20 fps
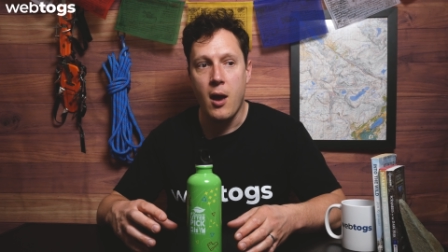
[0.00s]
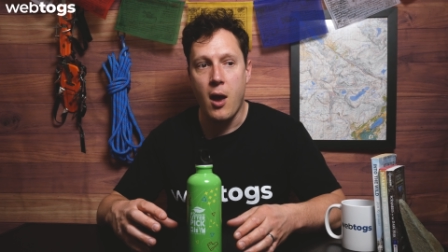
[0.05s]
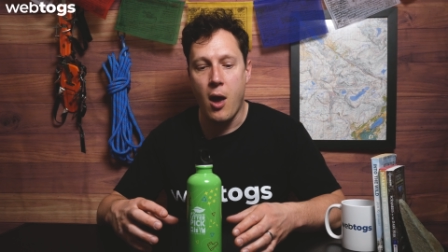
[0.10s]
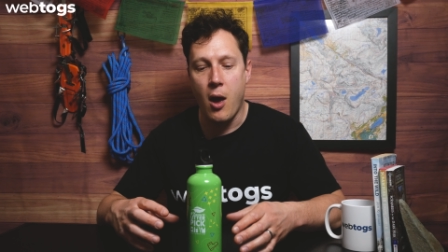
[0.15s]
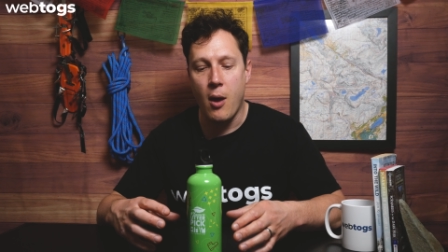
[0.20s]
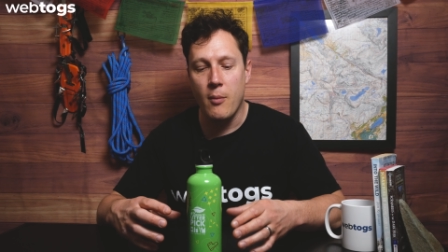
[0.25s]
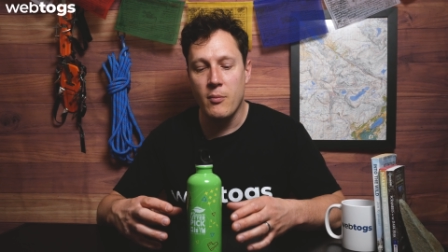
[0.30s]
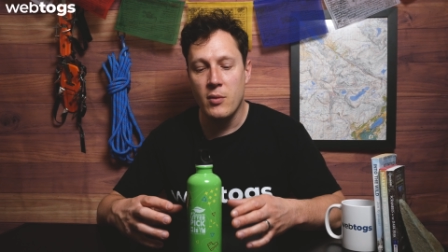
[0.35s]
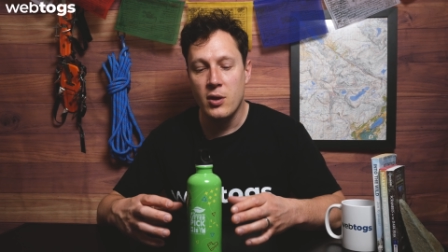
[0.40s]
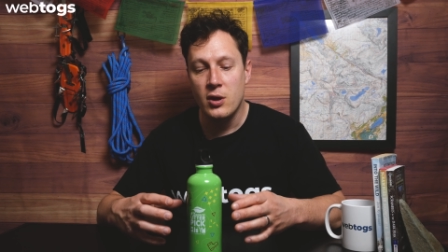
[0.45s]

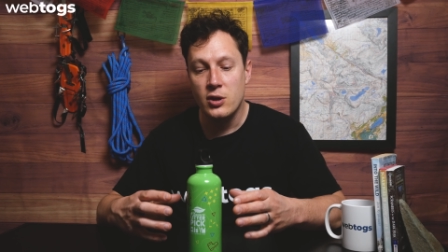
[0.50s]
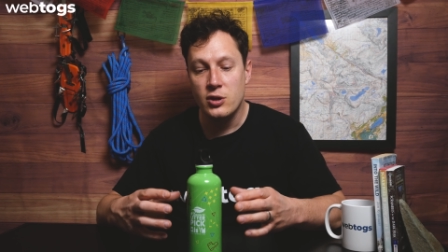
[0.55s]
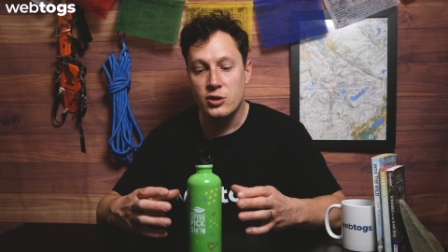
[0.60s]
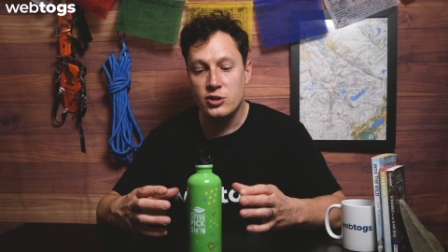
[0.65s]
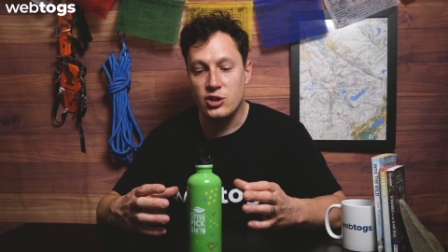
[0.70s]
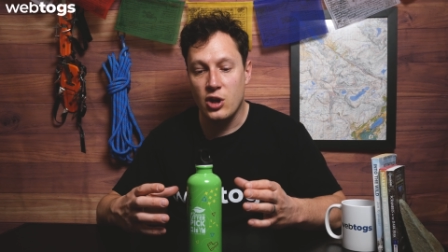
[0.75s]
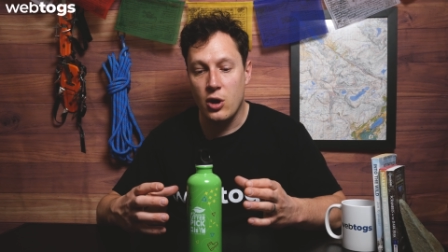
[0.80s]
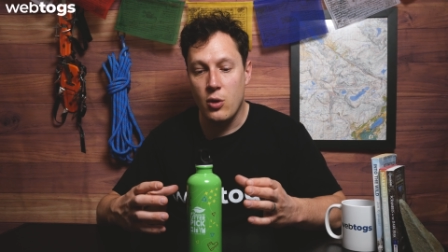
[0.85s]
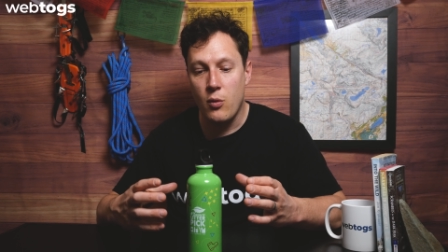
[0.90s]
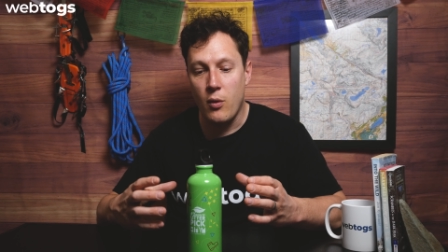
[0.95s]
Um,
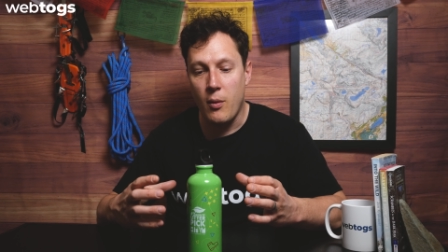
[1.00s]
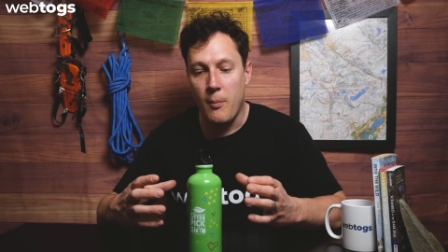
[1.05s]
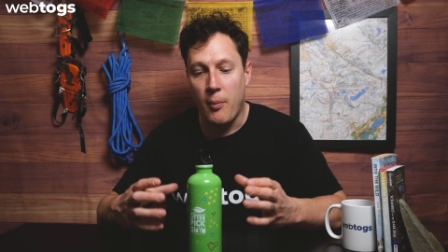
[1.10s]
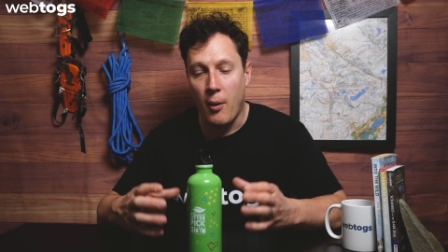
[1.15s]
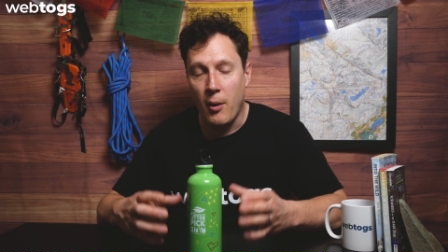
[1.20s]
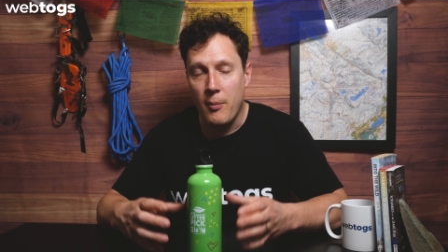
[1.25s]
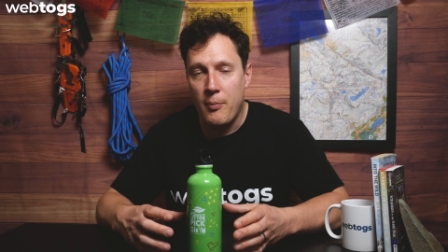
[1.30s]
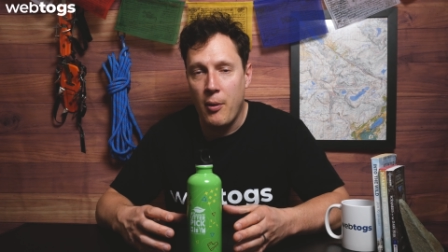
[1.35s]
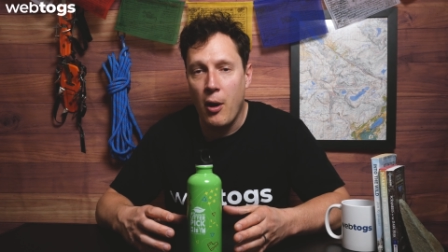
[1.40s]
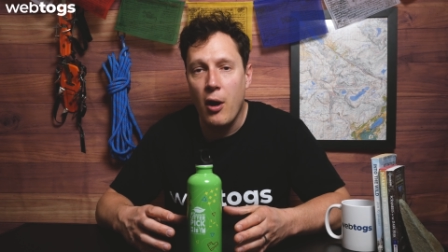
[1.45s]
so
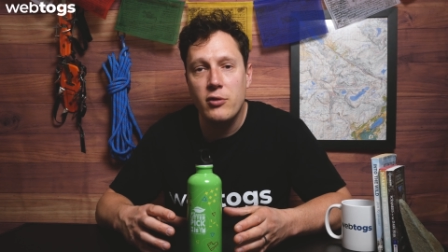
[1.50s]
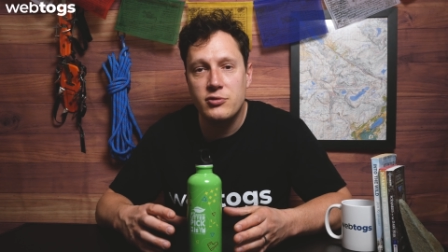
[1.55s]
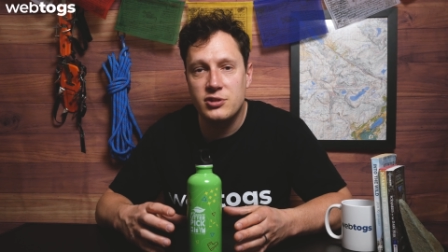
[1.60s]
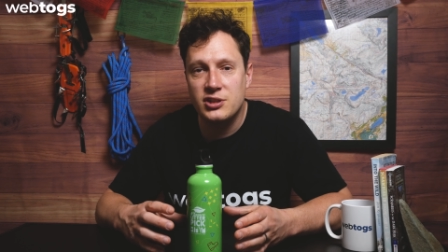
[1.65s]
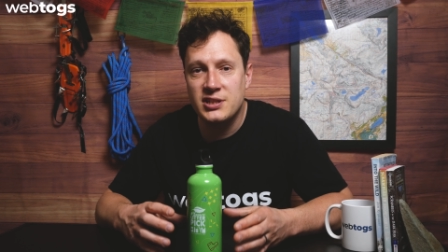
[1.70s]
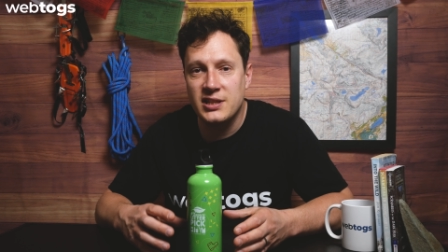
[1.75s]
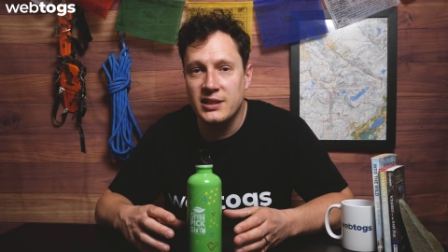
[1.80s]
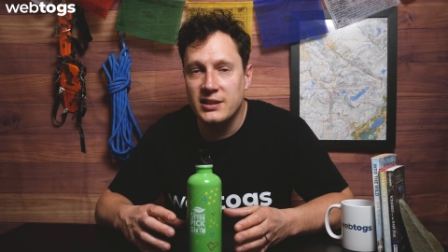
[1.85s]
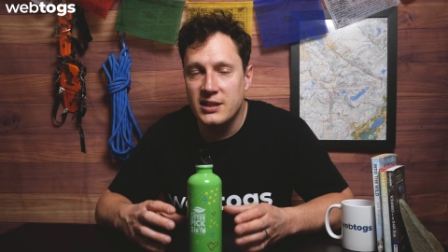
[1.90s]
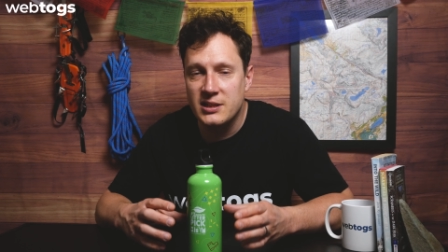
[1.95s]
by
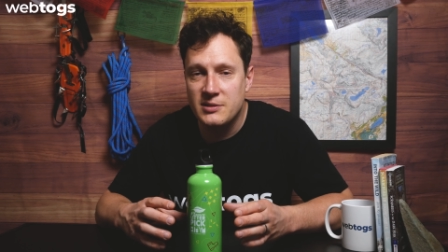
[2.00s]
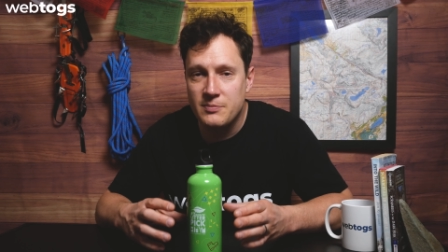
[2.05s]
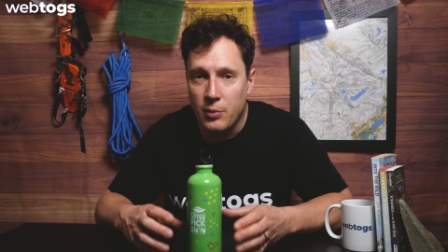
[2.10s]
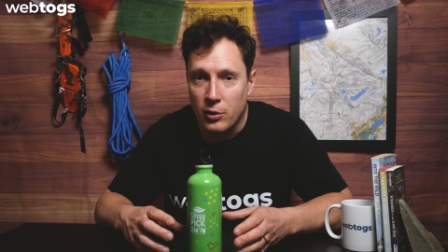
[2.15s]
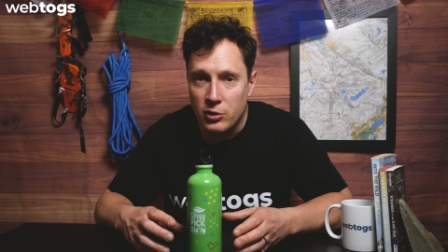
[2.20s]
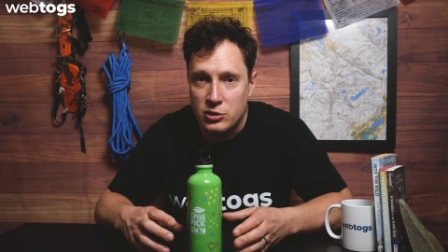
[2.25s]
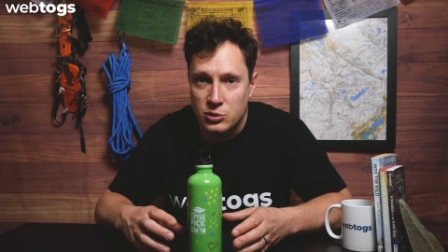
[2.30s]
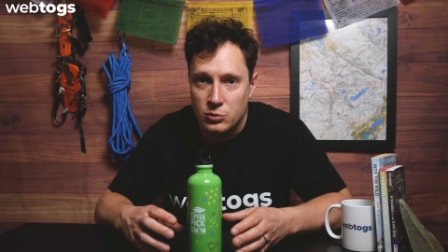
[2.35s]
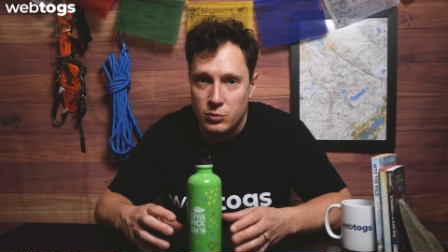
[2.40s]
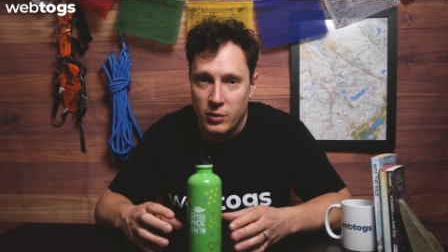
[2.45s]
purchasing this
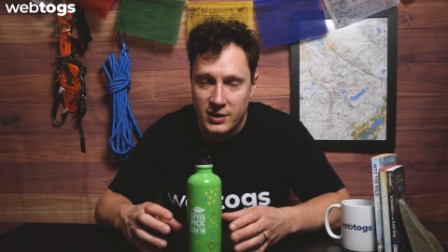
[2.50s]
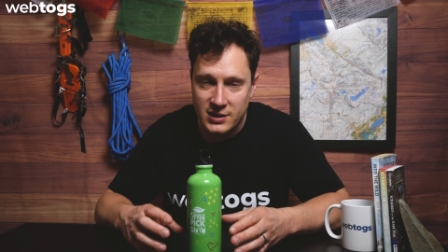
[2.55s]
bottle,